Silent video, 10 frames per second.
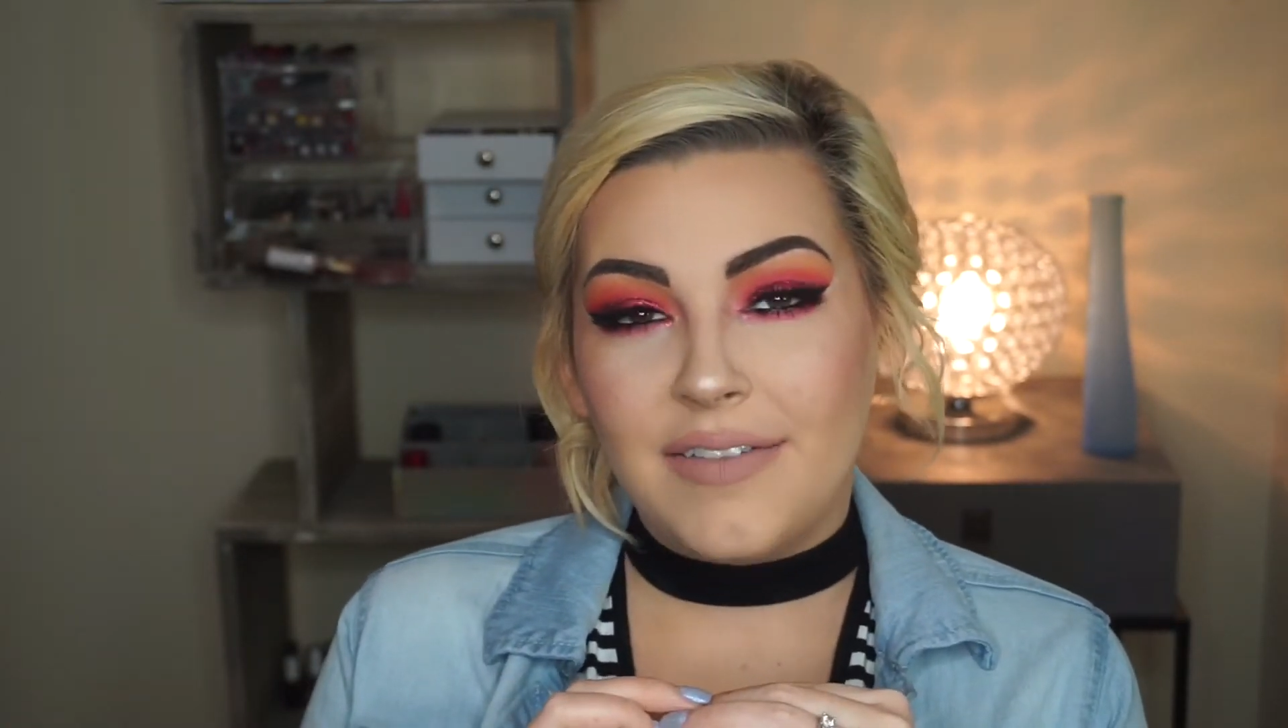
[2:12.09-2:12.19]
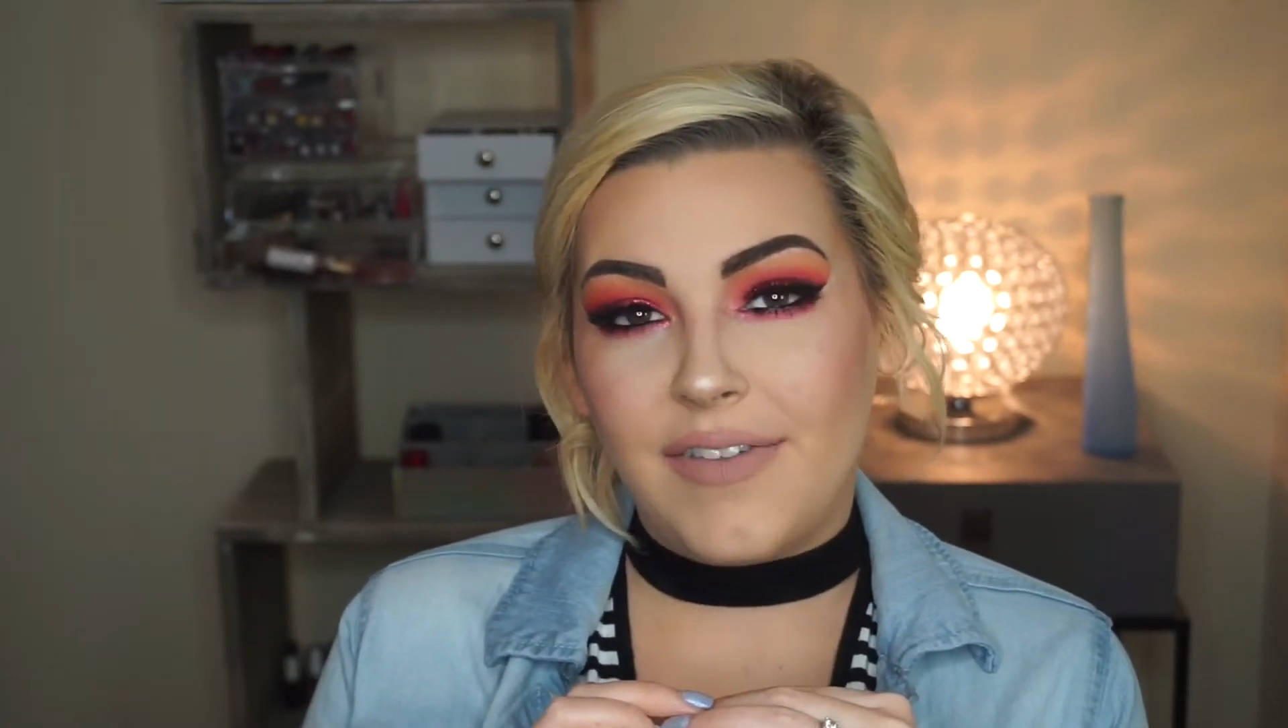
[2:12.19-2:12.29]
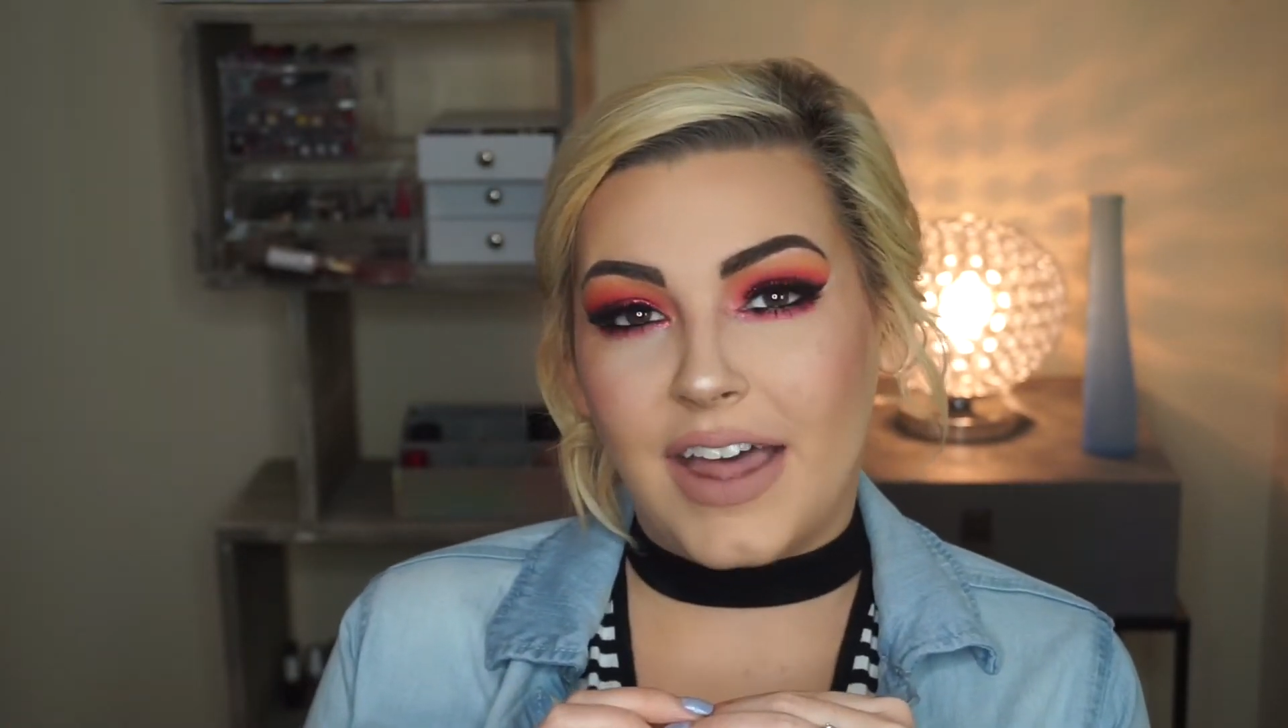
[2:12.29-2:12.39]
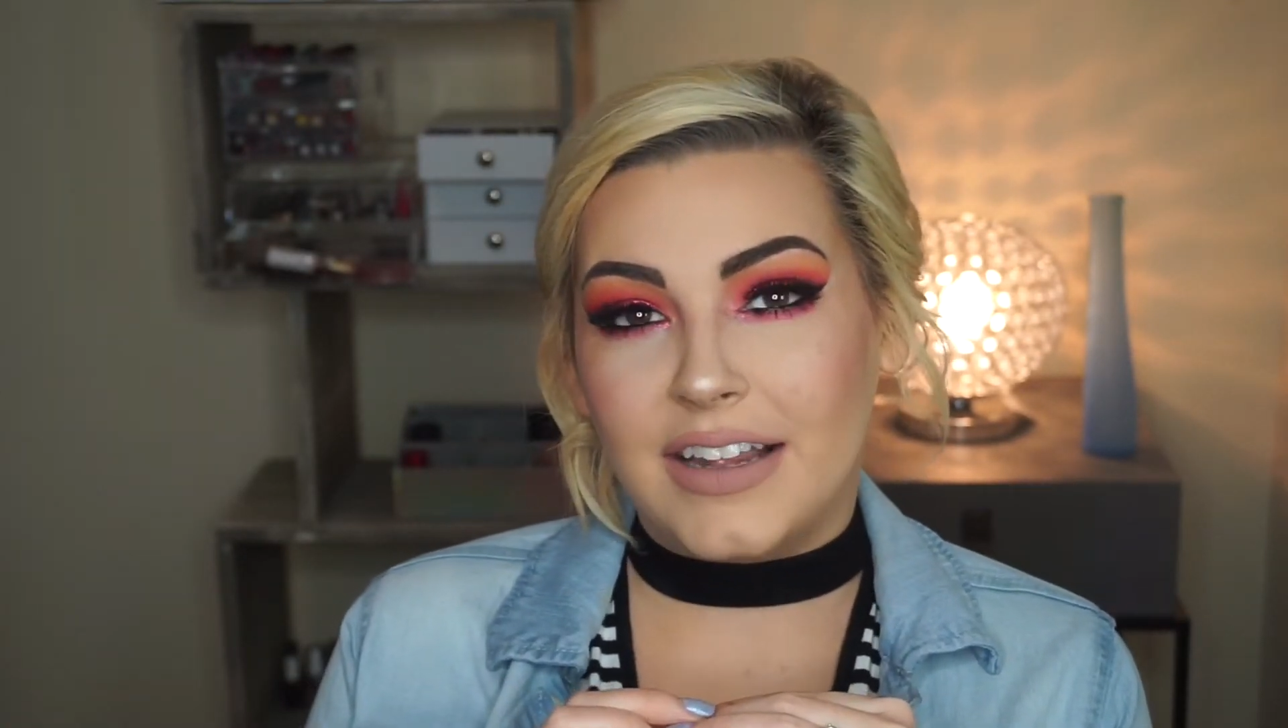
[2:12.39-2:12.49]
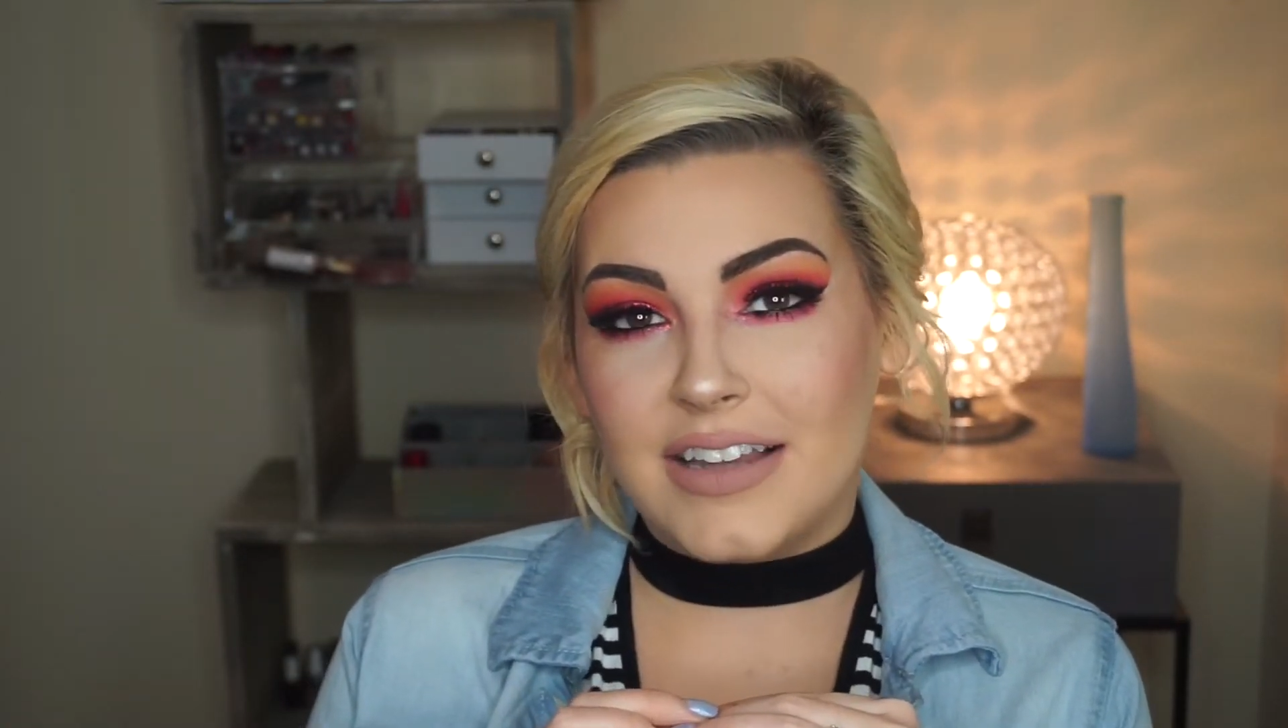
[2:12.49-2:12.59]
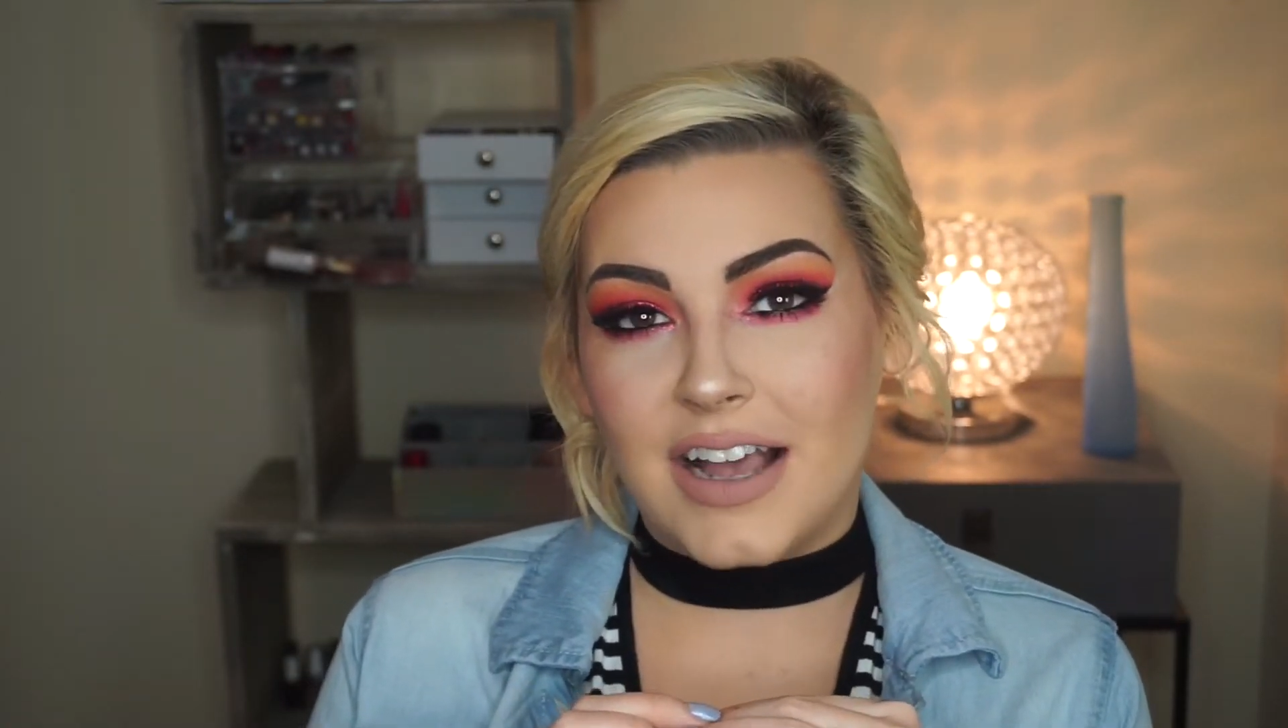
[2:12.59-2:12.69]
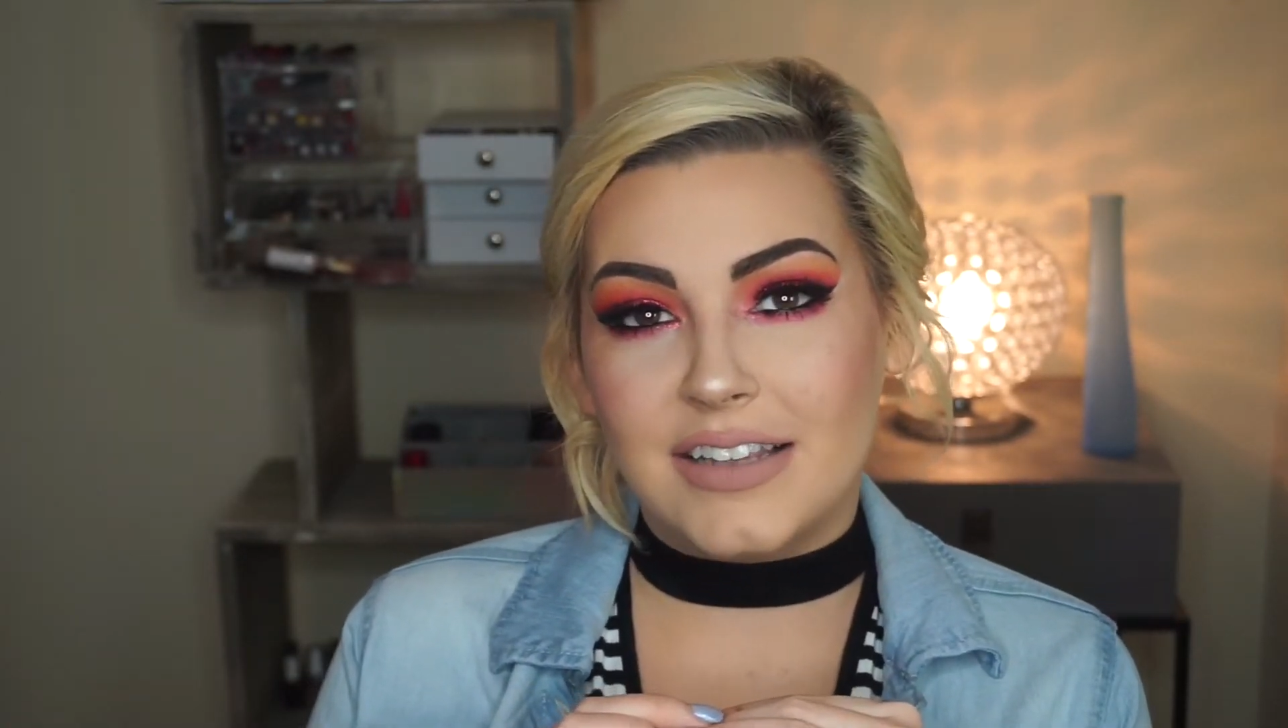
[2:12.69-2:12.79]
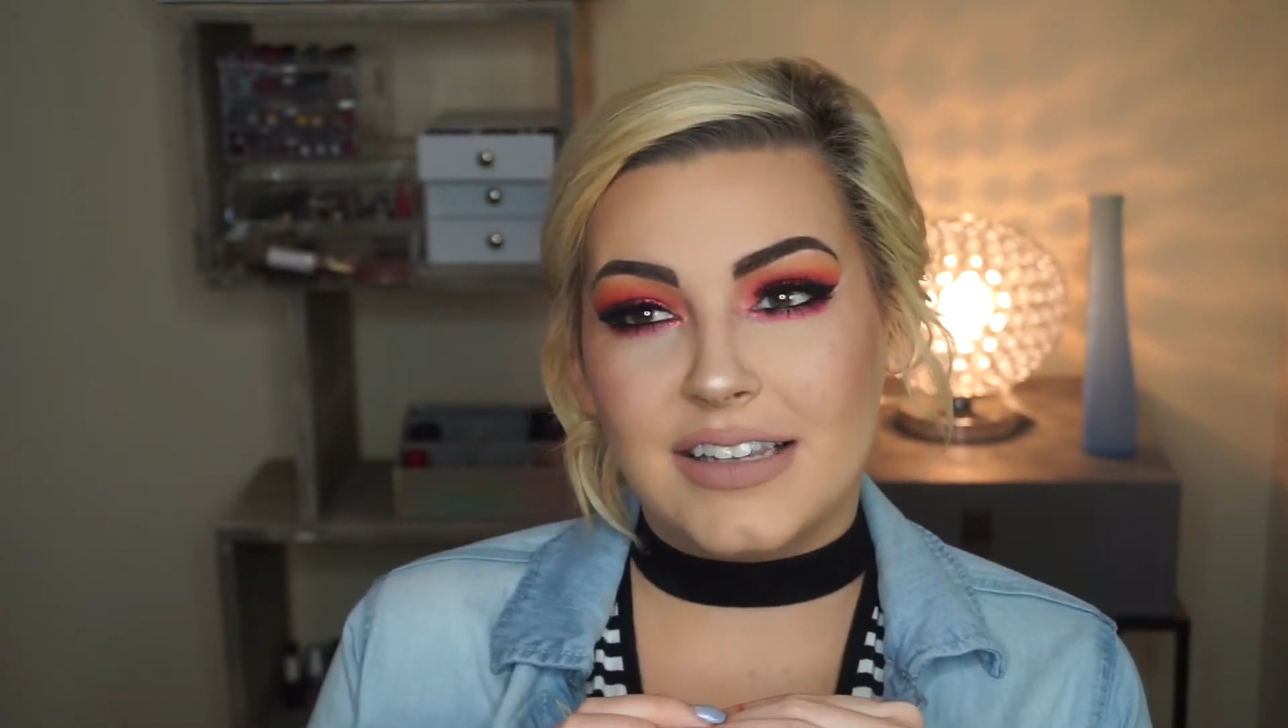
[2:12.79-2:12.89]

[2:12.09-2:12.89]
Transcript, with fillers: Valentine's